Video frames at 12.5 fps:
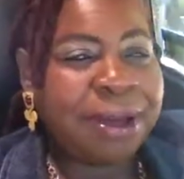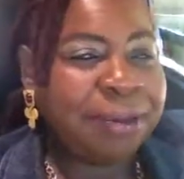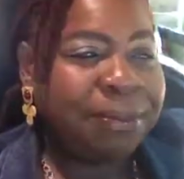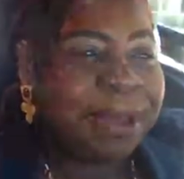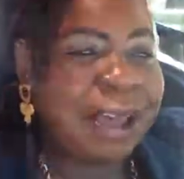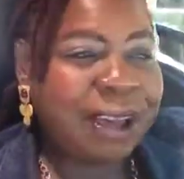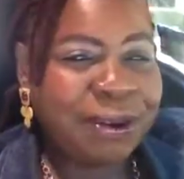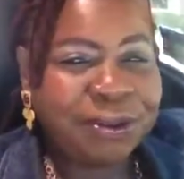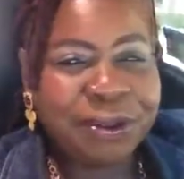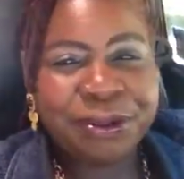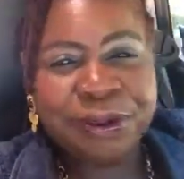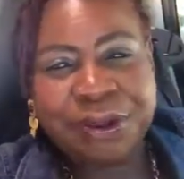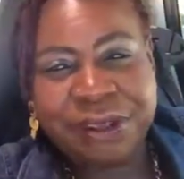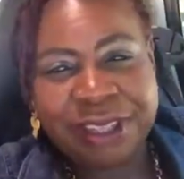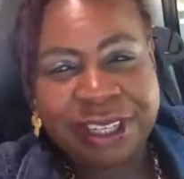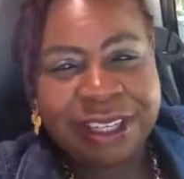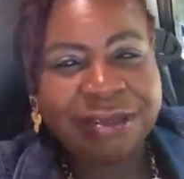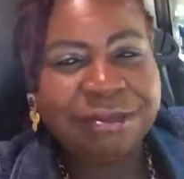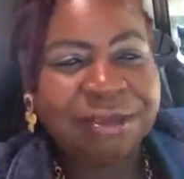I'm out early
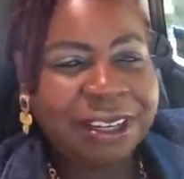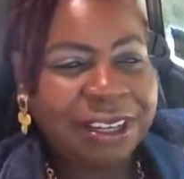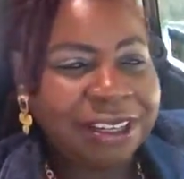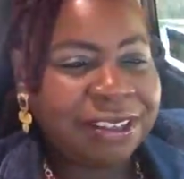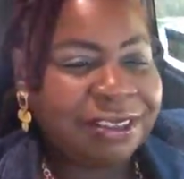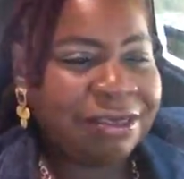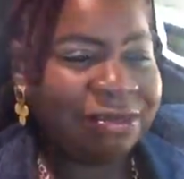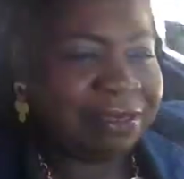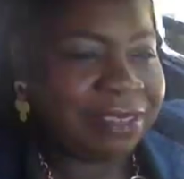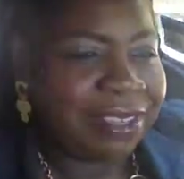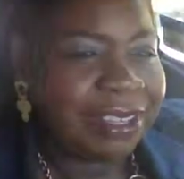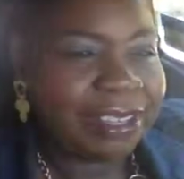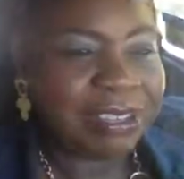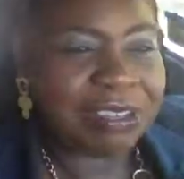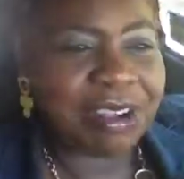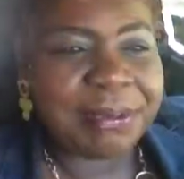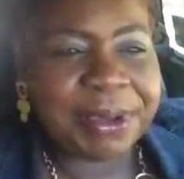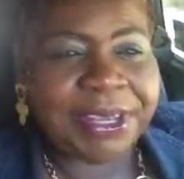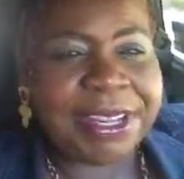getting ready to
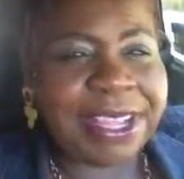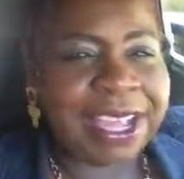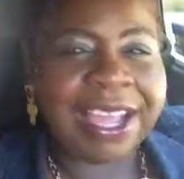start my day.